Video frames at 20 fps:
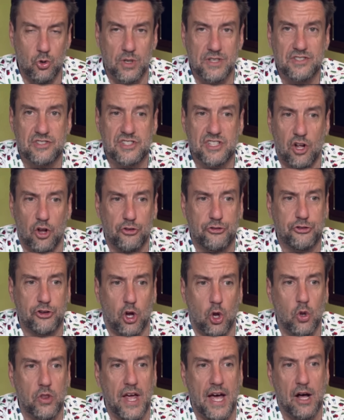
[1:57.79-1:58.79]
It's still
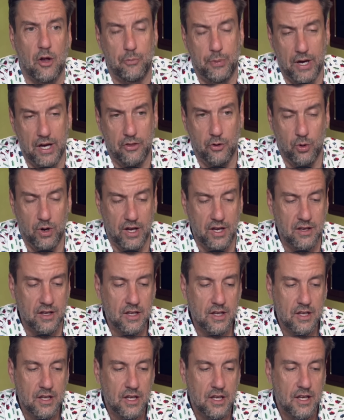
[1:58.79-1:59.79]
sold out, by the way.
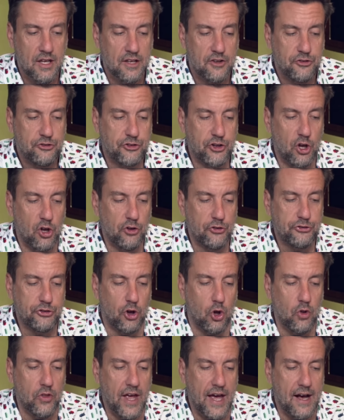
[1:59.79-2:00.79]
Still
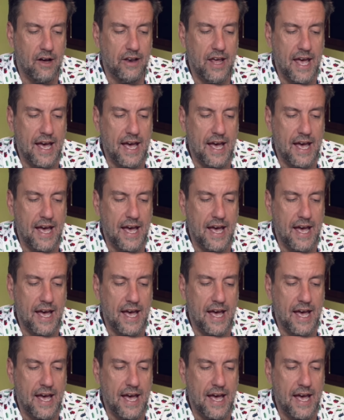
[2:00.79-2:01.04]
sold out.